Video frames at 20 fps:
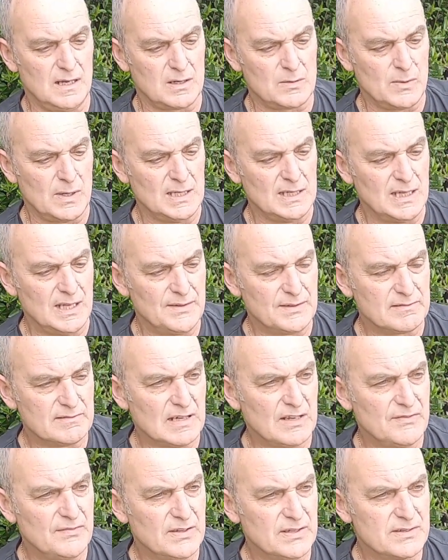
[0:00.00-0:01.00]
quite like the
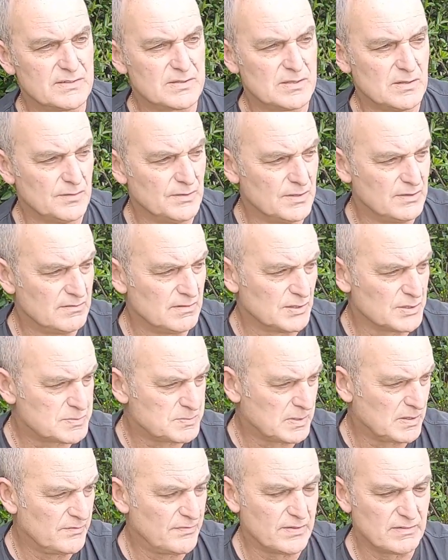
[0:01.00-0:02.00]
graphics on the rods.
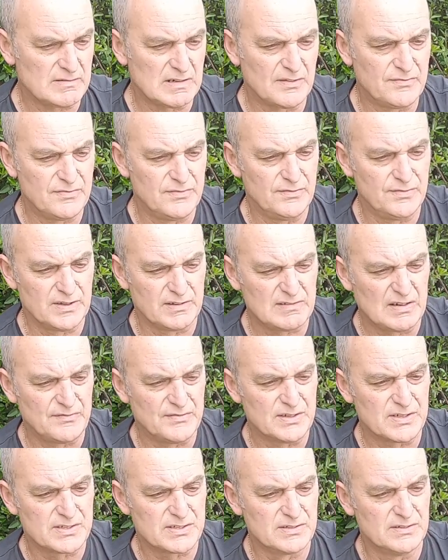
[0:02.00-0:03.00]
Both the
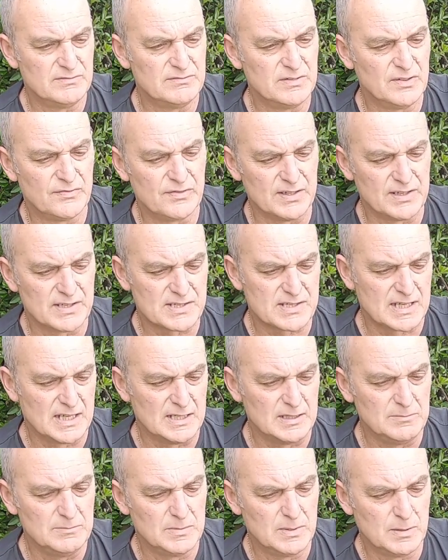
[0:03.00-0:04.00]
graphics are roughly the
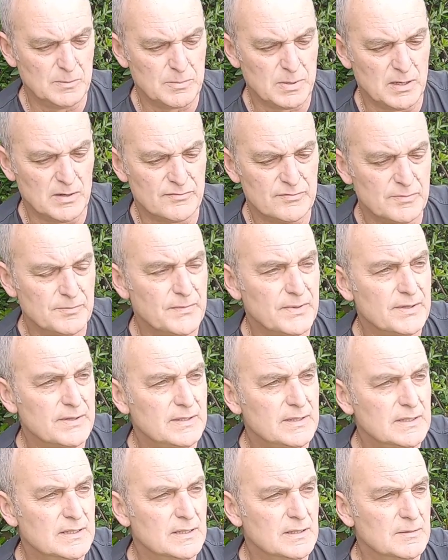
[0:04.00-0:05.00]
same, apart from
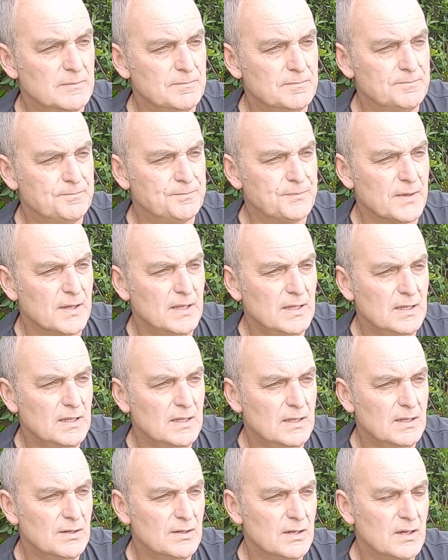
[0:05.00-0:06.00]
the
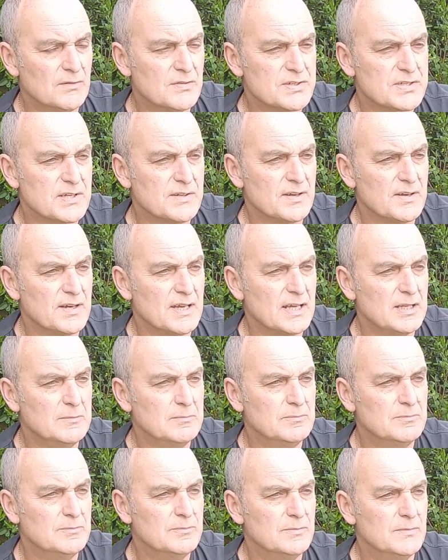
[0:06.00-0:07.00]
obviously the
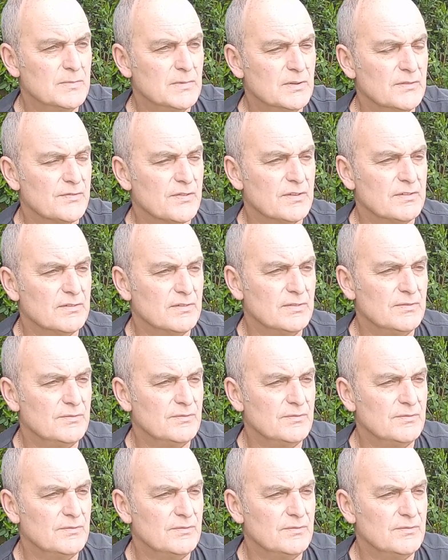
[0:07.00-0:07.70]
name of the